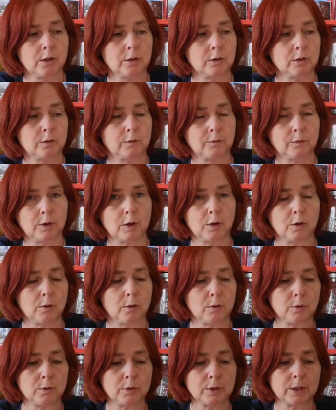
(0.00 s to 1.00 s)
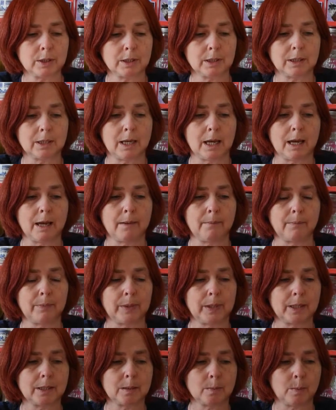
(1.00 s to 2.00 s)
So if you hold
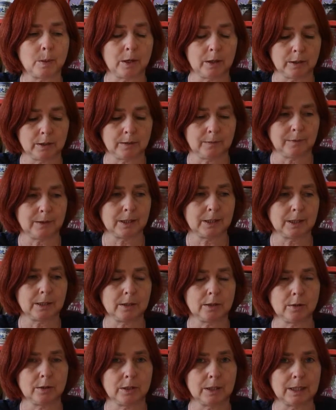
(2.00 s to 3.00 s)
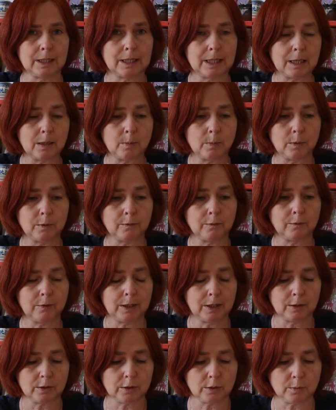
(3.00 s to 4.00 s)
this part of the scissors and keep your
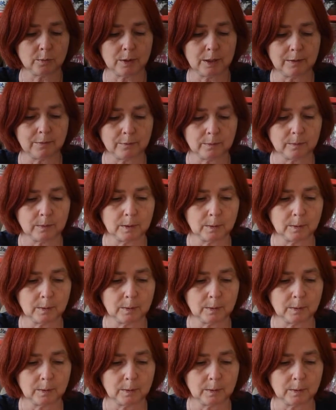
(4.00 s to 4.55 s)
fingers away from